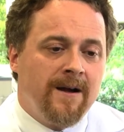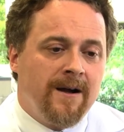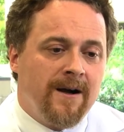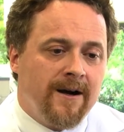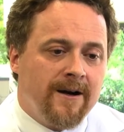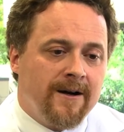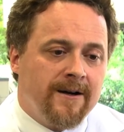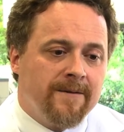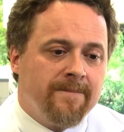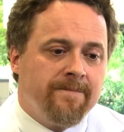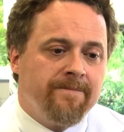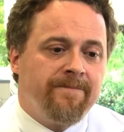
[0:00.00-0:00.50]

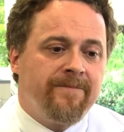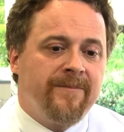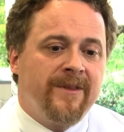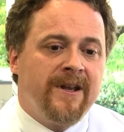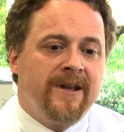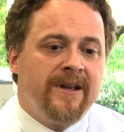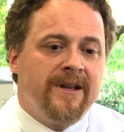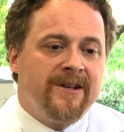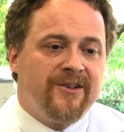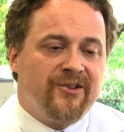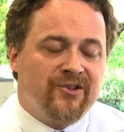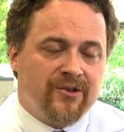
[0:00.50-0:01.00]
Um,
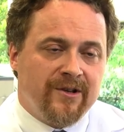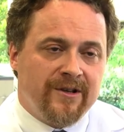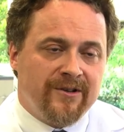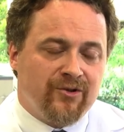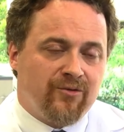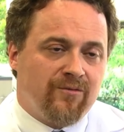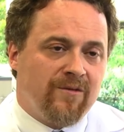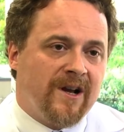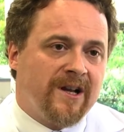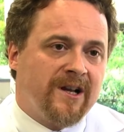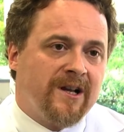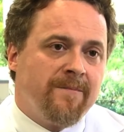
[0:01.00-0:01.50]
it's,
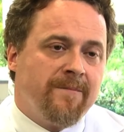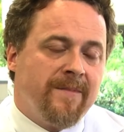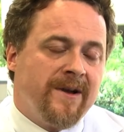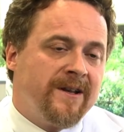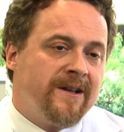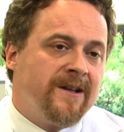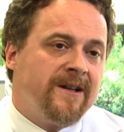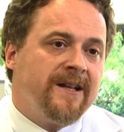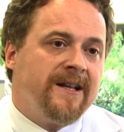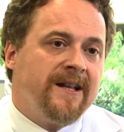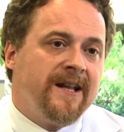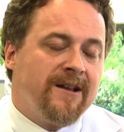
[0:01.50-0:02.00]
it's
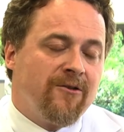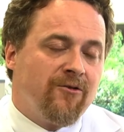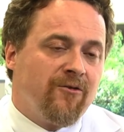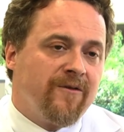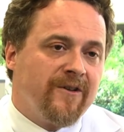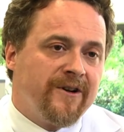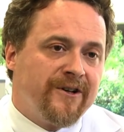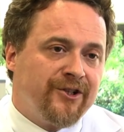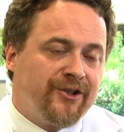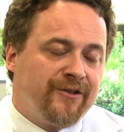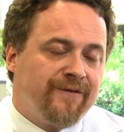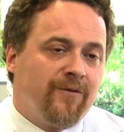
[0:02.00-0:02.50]
recommended again
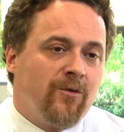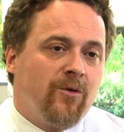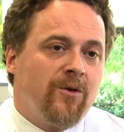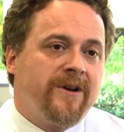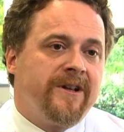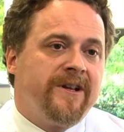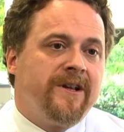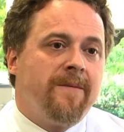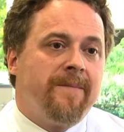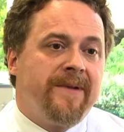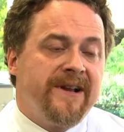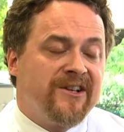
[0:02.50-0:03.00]
over age
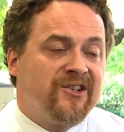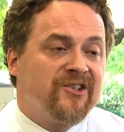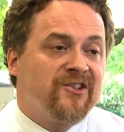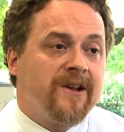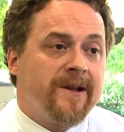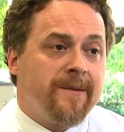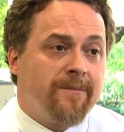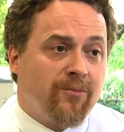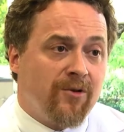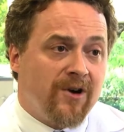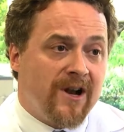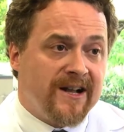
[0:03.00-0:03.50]
40 a
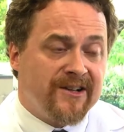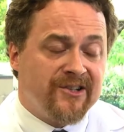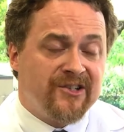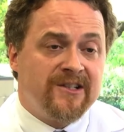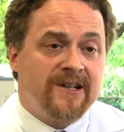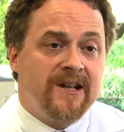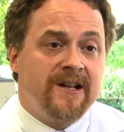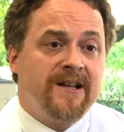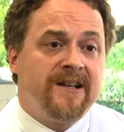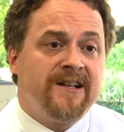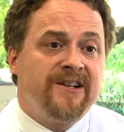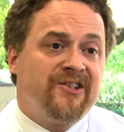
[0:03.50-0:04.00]
baseline
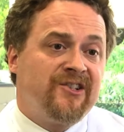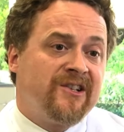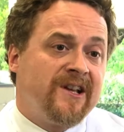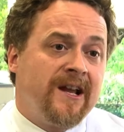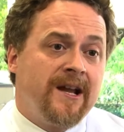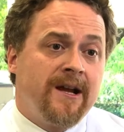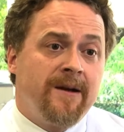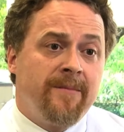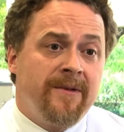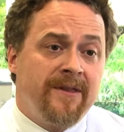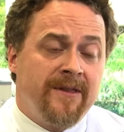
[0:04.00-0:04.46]
prostate exam.